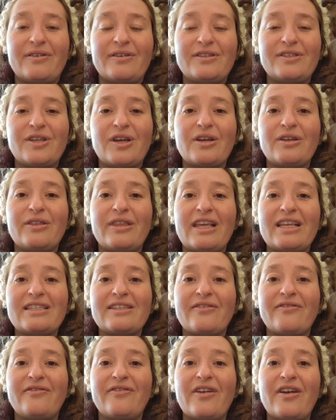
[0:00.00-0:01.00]
so there's
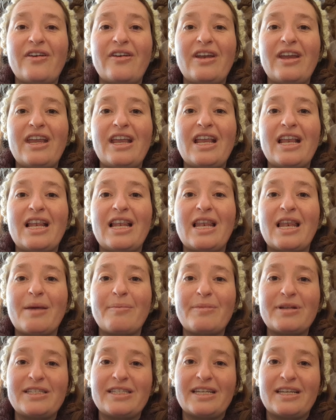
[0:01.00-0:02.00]
a very
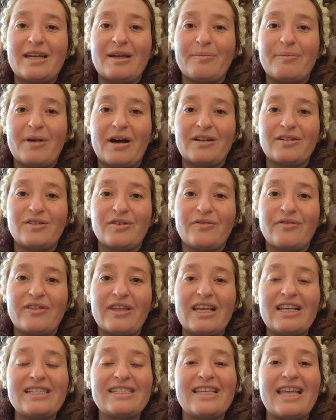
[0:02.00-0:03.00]
limited amount of
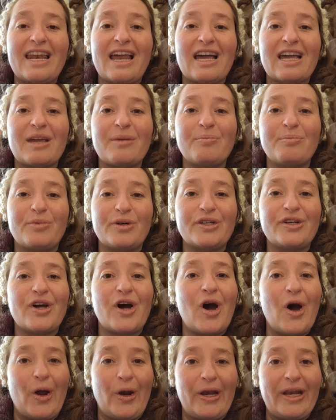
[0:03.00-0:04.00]
things that I can put
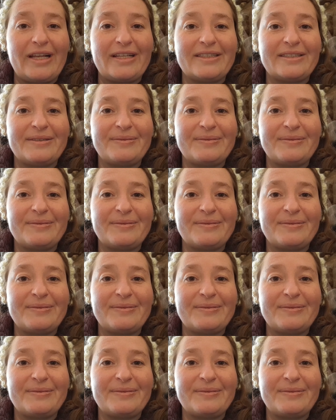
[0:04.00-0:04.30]
on it.